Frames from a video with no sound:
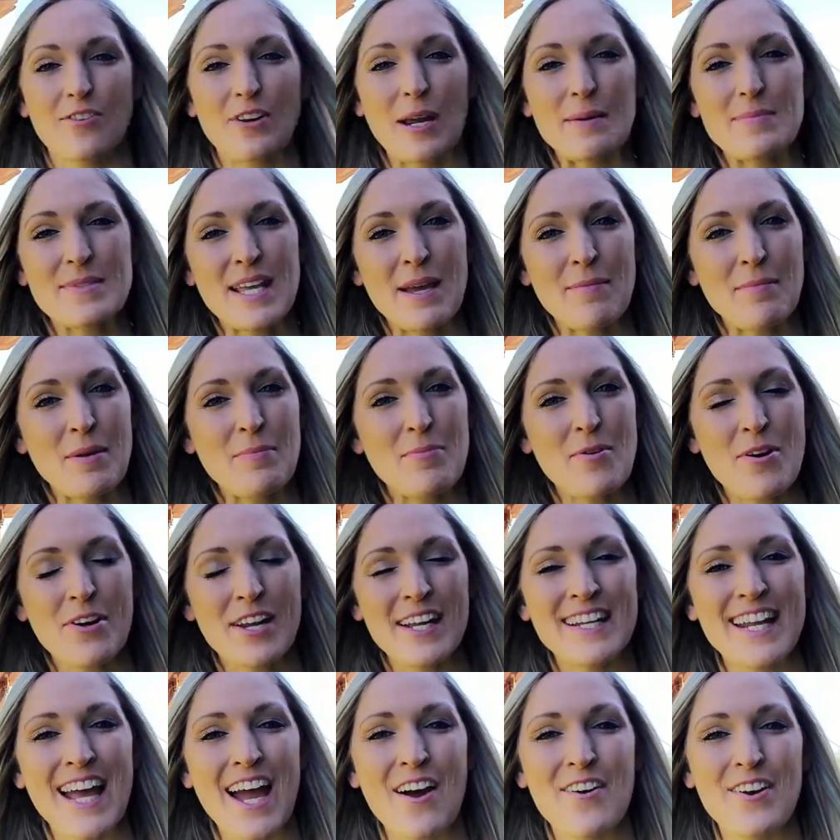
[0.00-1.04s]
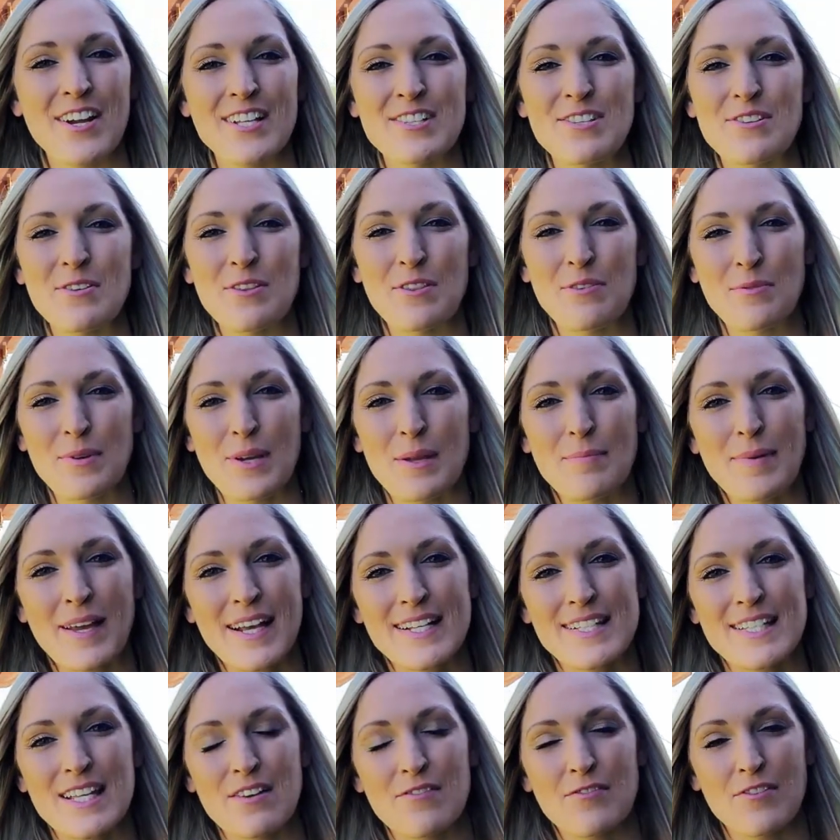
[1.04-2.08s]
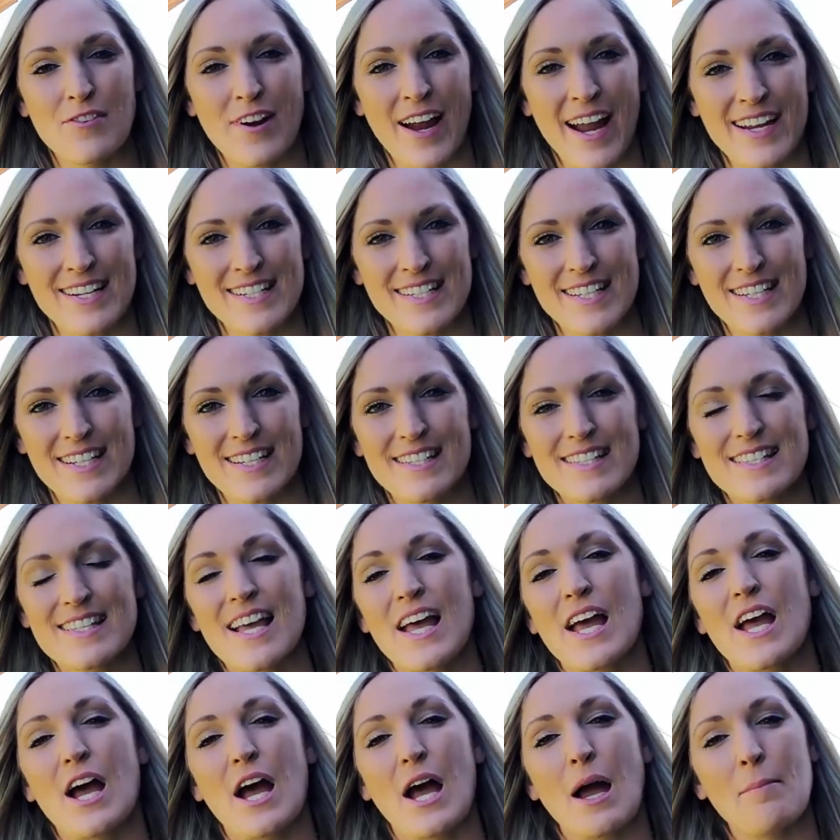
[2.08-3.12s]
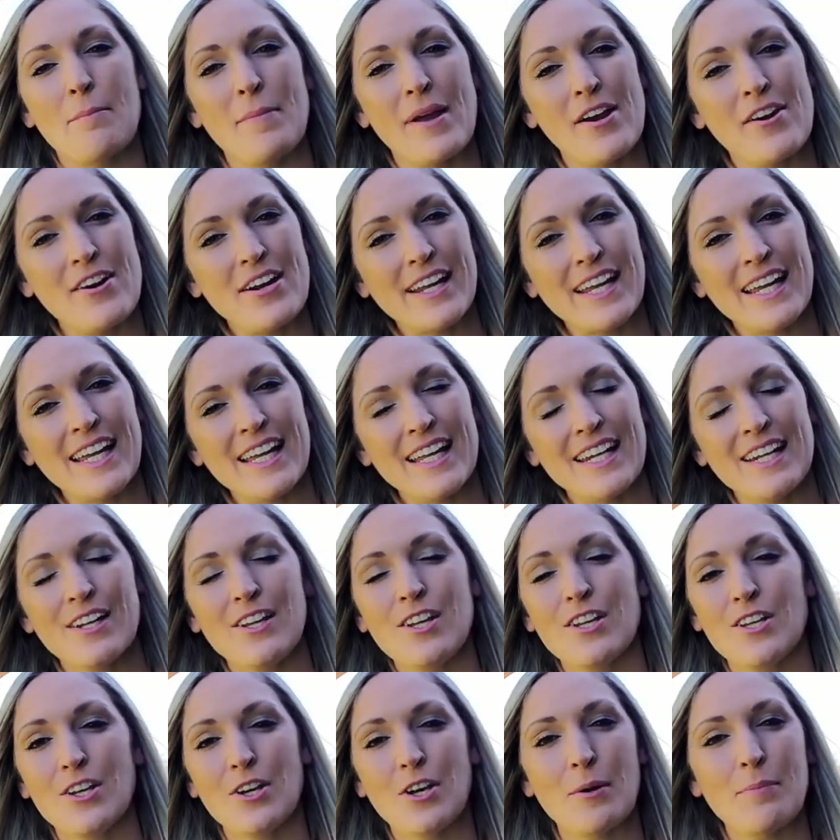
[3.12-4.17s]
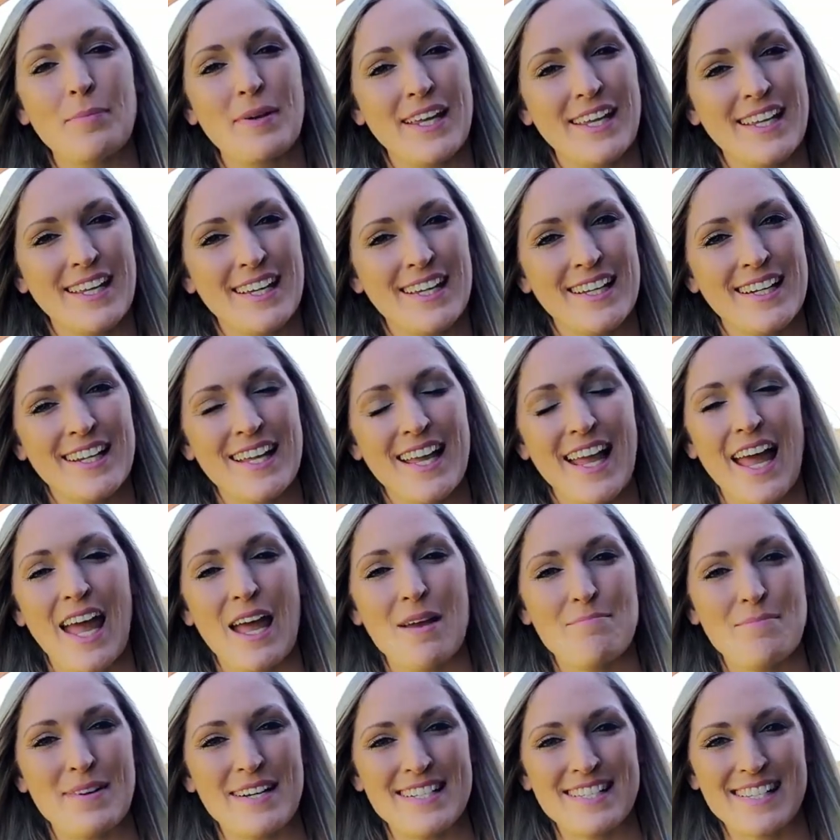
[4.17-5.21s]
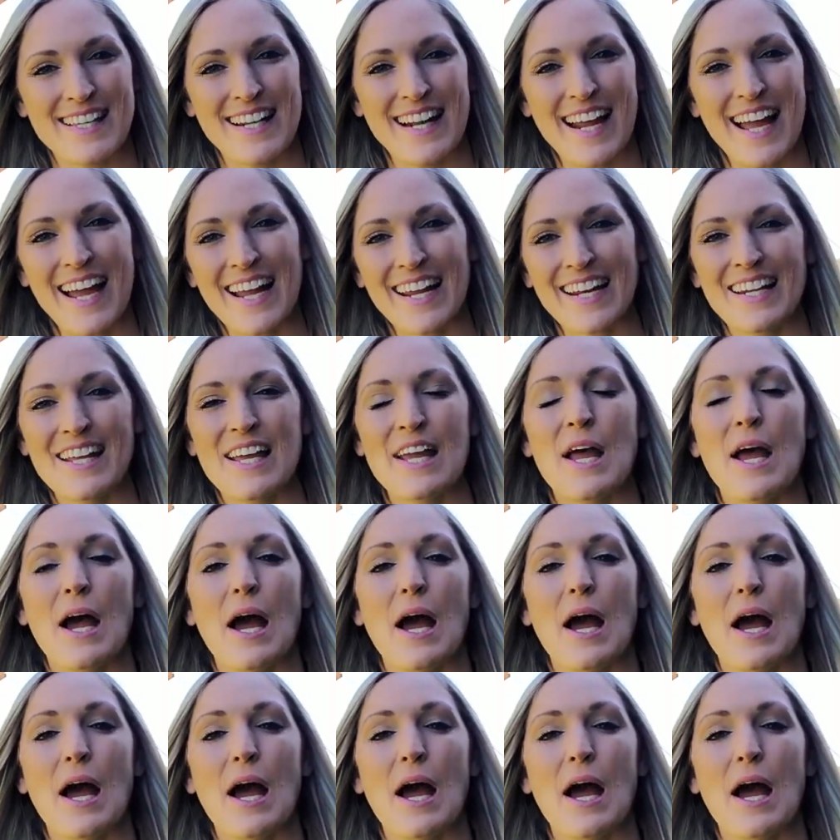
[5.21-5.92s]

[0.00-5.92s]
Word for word: Grapes can be broken down into three basic varieties, American, European, and Muscadine.